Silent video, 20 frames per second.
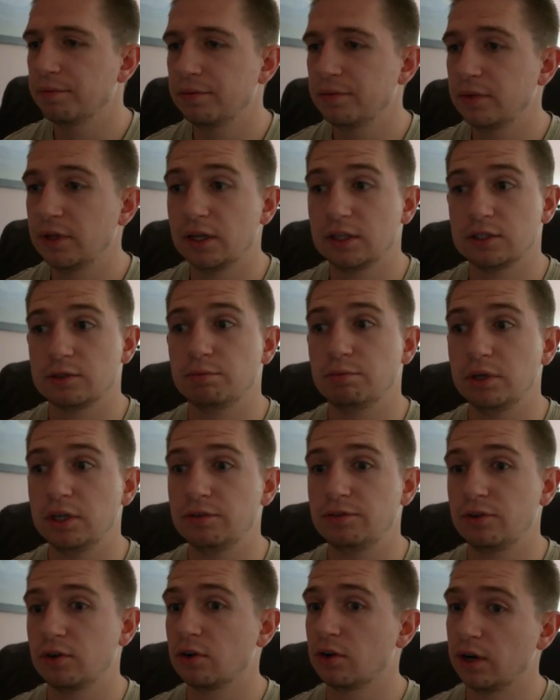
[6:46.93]
It's
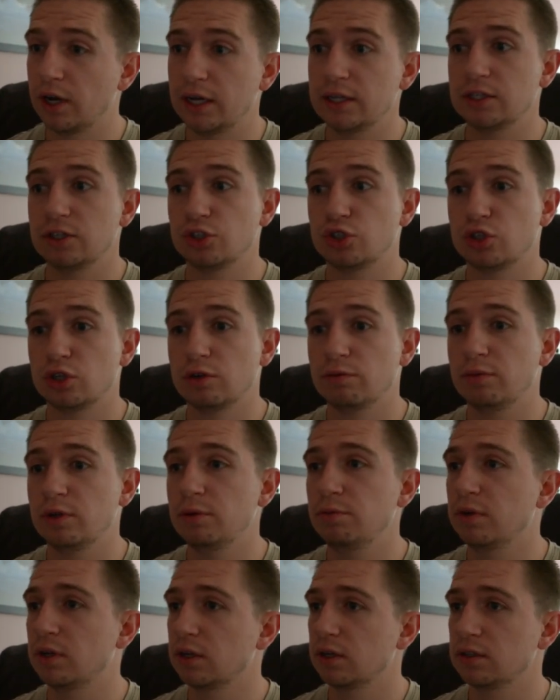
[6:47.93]
beefier, as it should be,
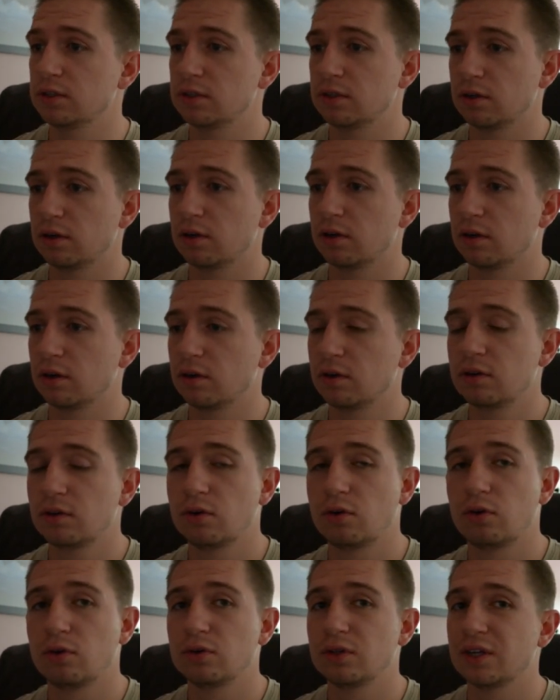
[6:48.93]
because they're
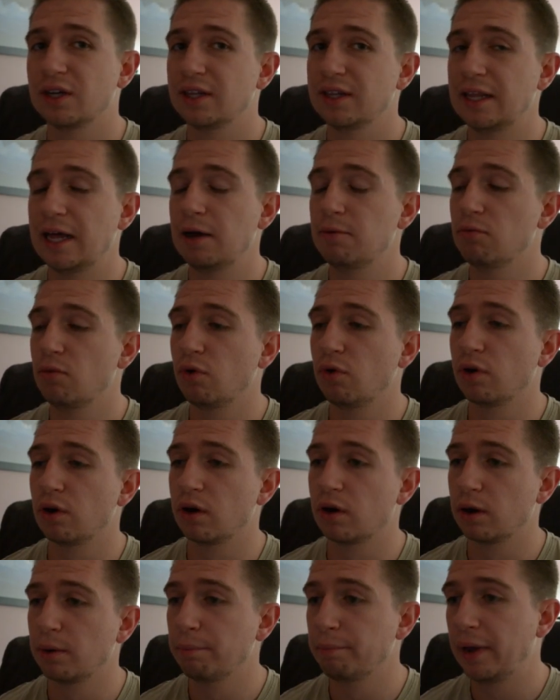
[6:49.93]
holding a lot
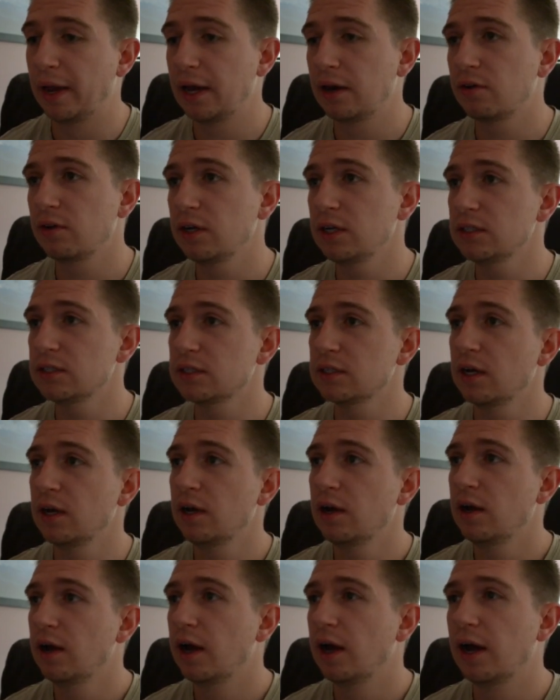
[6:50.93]
more batteries.
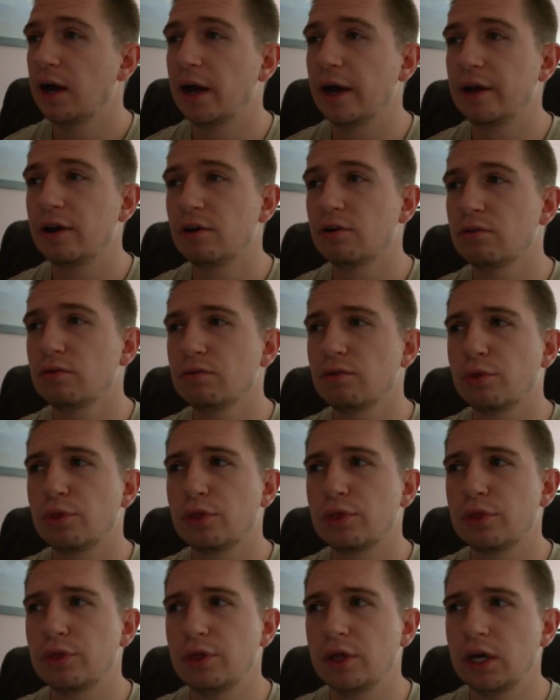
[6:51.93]
I don't
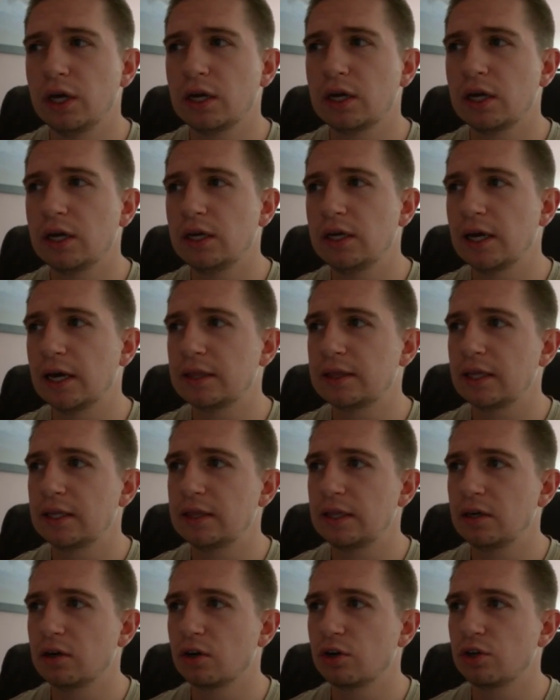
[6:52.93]
think yet that
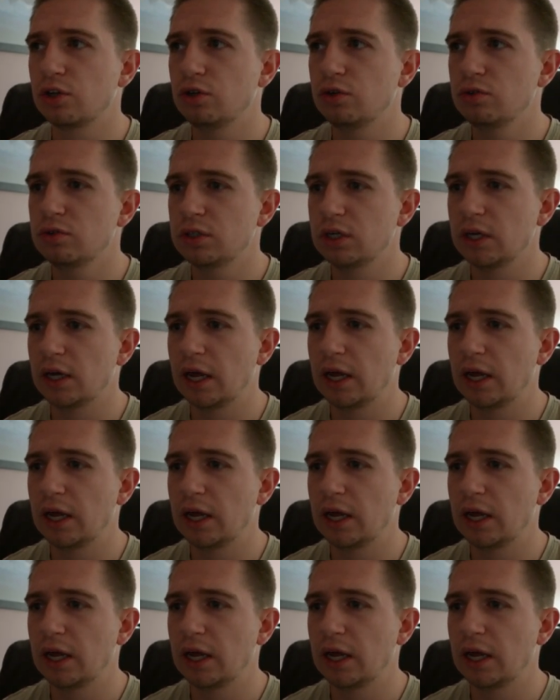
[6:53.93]
they are using